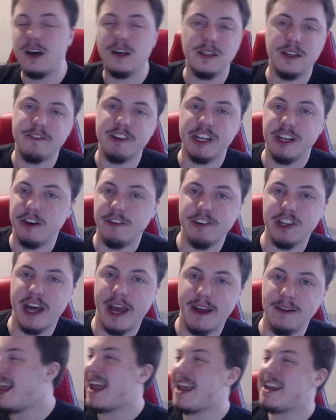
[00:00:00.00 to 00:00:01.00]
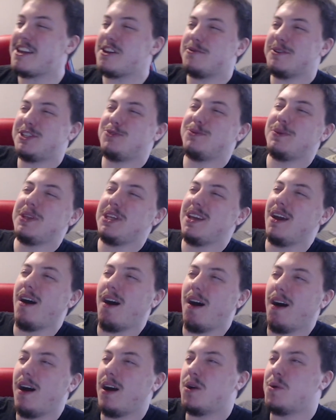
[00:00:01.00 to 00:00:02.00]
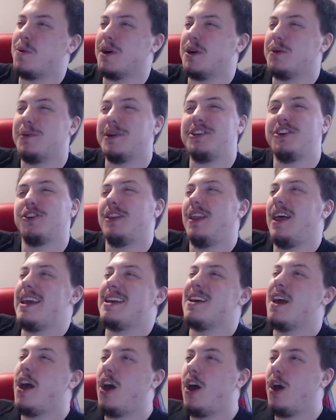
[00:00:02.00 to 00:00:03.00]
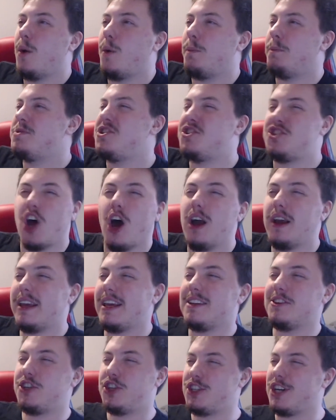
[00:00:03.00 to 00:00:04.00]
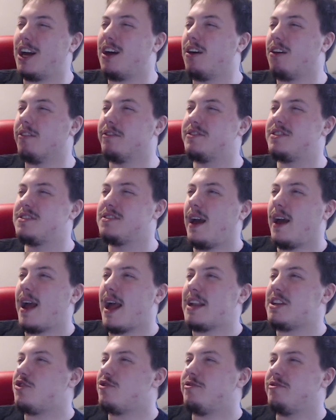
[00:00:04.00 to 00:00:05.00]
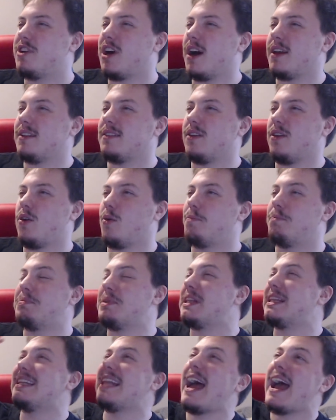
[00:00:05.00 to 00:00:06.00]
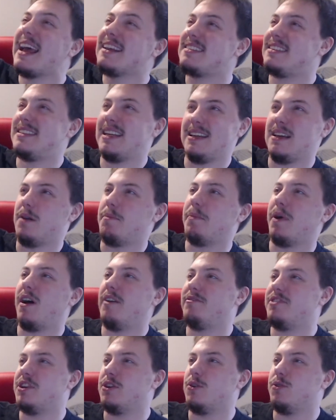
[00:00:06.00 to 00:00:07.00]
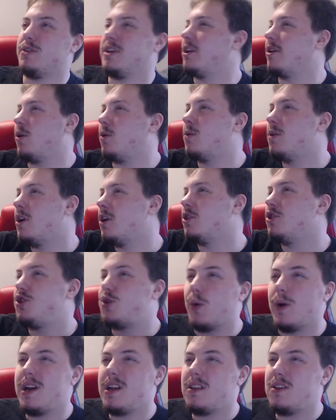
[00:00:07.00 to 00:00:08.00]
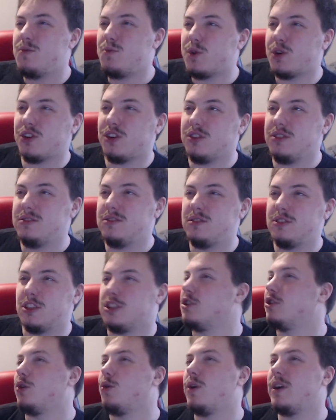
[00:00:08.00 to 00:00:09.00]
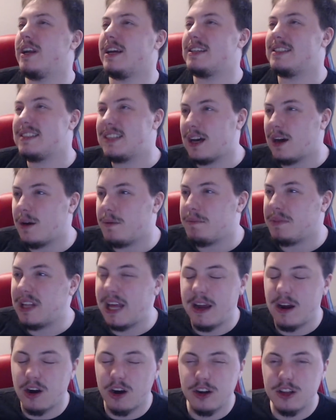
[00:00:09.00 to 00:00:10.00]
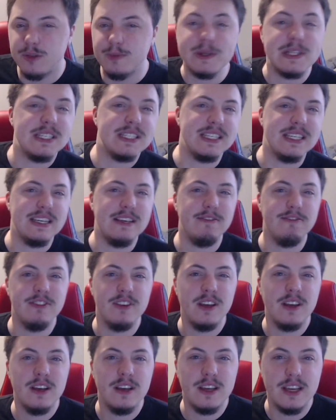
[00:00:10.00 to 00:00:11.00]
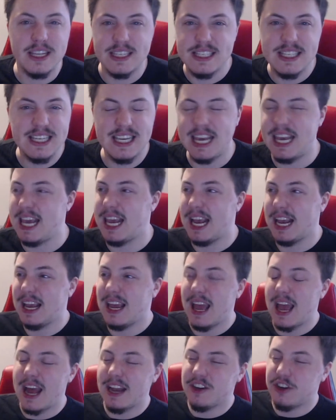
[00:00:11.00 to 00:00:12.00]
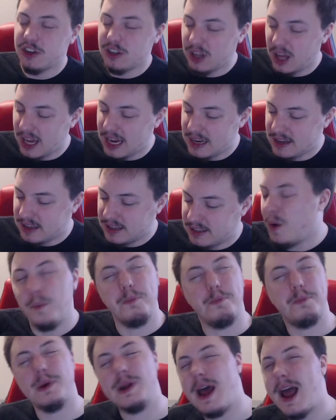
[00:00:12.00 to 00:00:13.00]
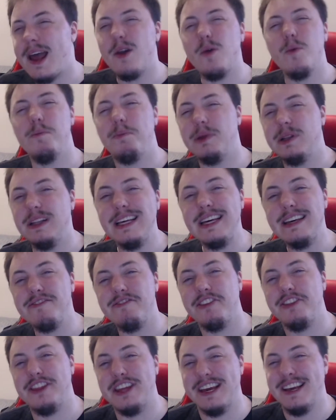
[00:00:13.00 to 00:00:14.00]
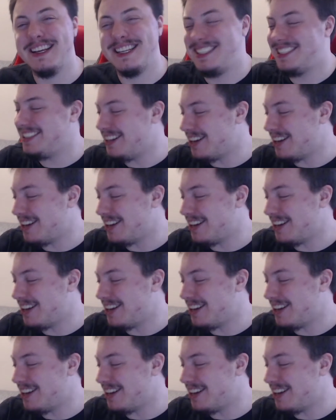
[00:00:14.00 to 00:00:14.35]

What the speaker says: never get over that. It's really awkward when you're stocking shelves and you've got blasting above you, joy to the world, the Lord has come, let earth receive its king. And you're like, but I don't believe this,